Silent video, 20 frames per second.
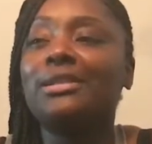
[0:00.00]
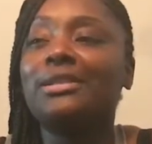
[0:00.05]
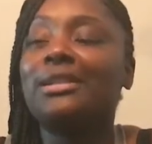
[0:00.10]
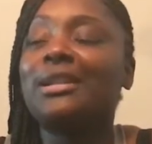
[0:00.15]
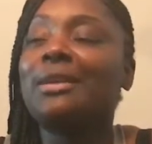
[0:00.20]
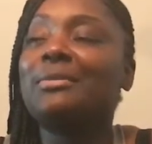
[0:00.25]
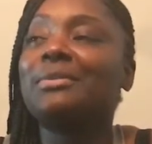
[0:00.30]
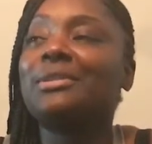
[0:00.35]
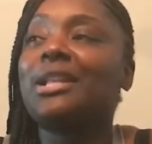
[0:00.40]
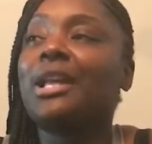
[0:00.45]

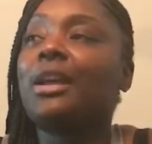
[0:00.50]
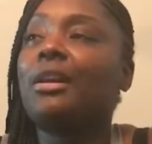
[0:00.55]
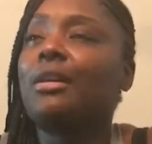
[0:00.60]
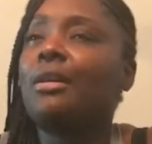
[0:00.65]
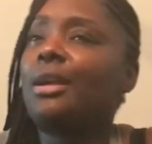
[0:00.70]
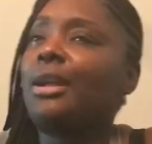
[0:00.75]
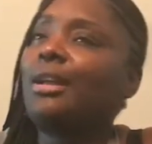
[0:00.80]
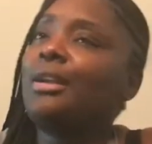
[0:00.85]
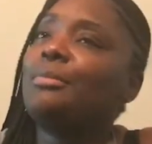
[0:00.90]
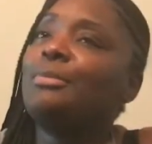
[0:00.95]
And I was like, all
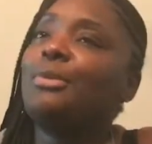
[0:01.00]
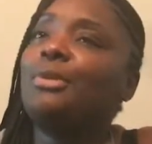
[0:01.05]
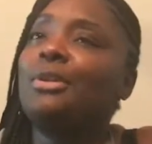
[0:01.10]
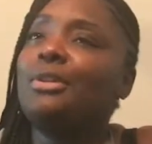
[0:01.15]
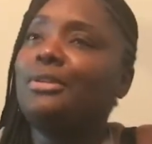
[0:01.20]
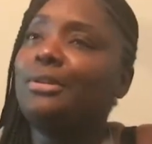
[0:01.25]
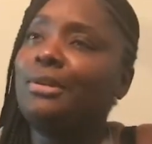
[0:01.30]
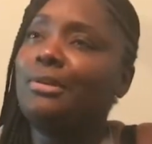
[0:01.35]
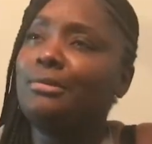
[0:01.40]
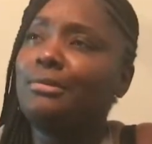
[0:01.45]
right, come
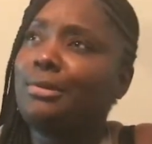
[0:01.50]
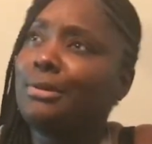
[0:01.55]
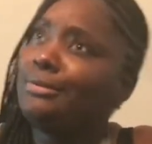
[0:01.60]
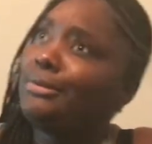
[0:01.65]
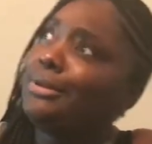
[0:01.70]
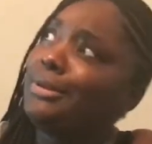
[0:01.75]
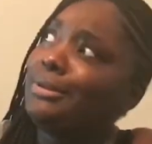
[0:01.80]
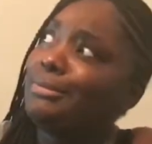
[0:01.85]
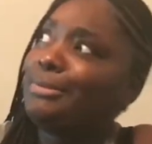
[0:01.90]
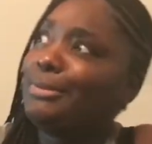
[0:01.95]
on, come
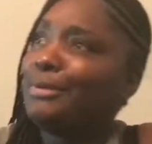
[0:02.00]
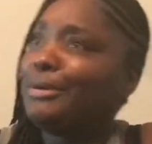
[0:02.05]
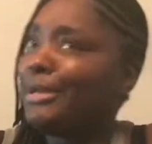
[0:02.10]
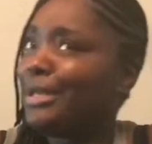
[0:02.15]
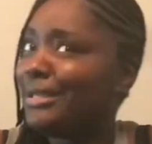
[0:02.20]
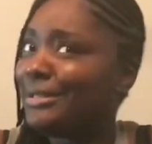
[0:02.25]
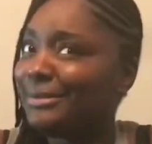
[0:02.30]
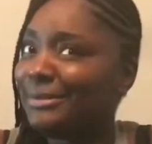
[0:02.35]
get the boys,